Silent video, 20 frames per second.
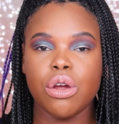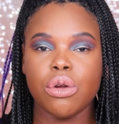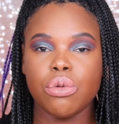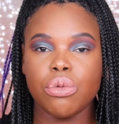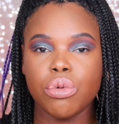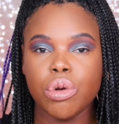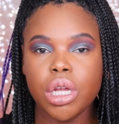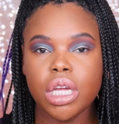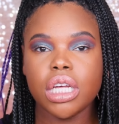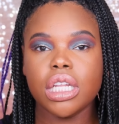
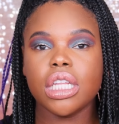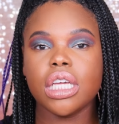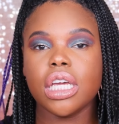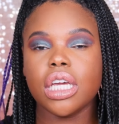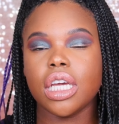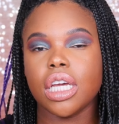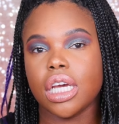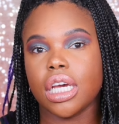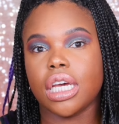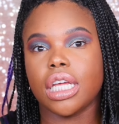really
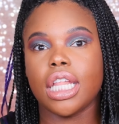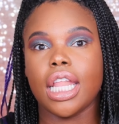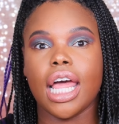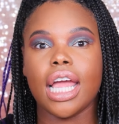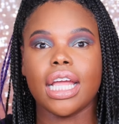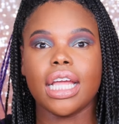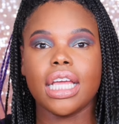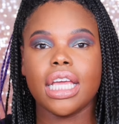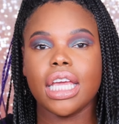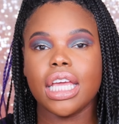good
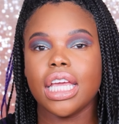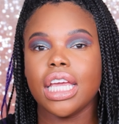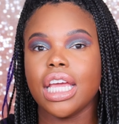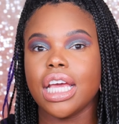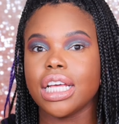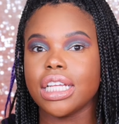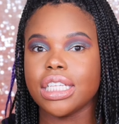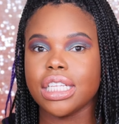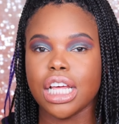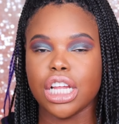like key
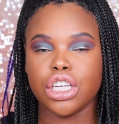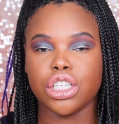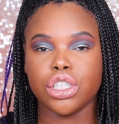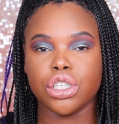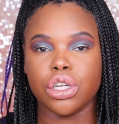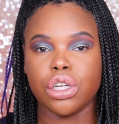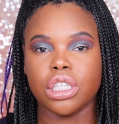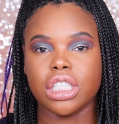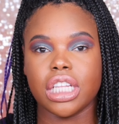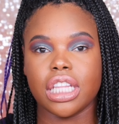
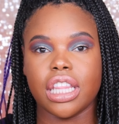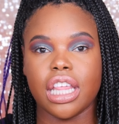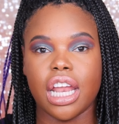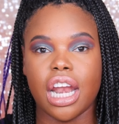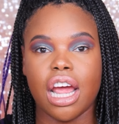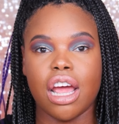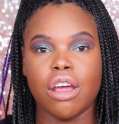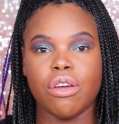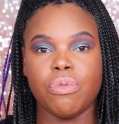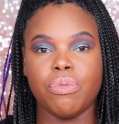essentials
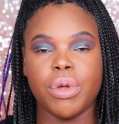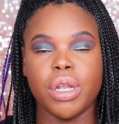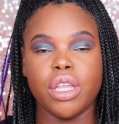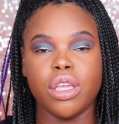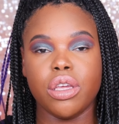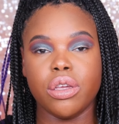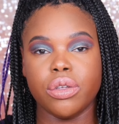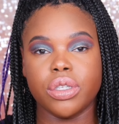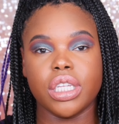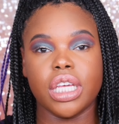that I've
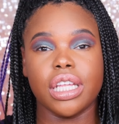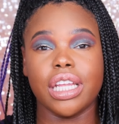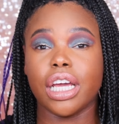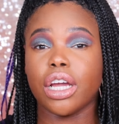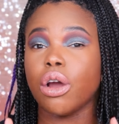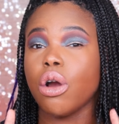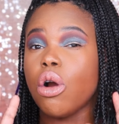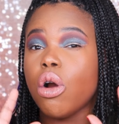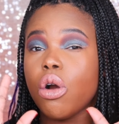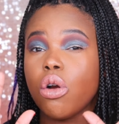been using
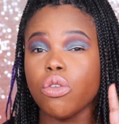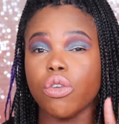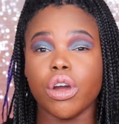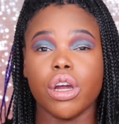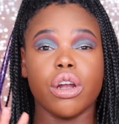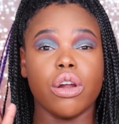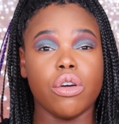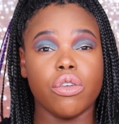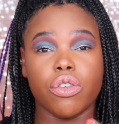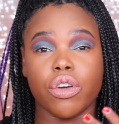like over
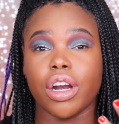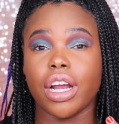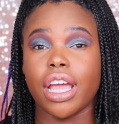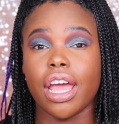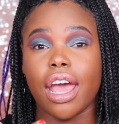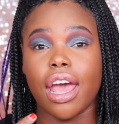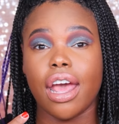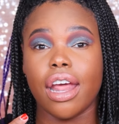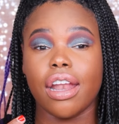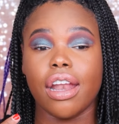and over
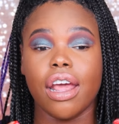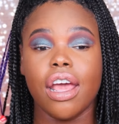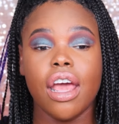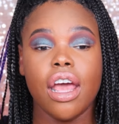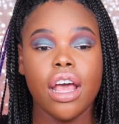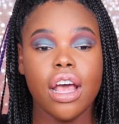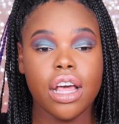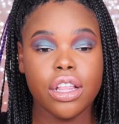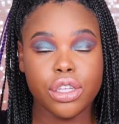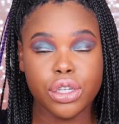again
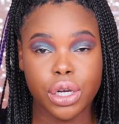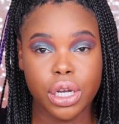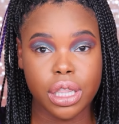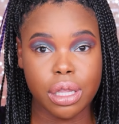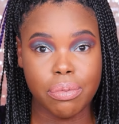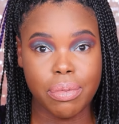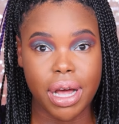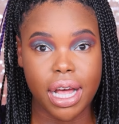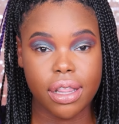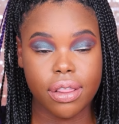during
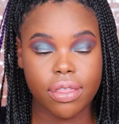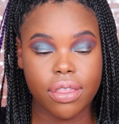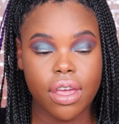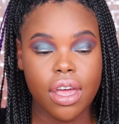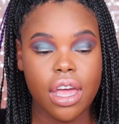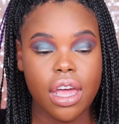the month.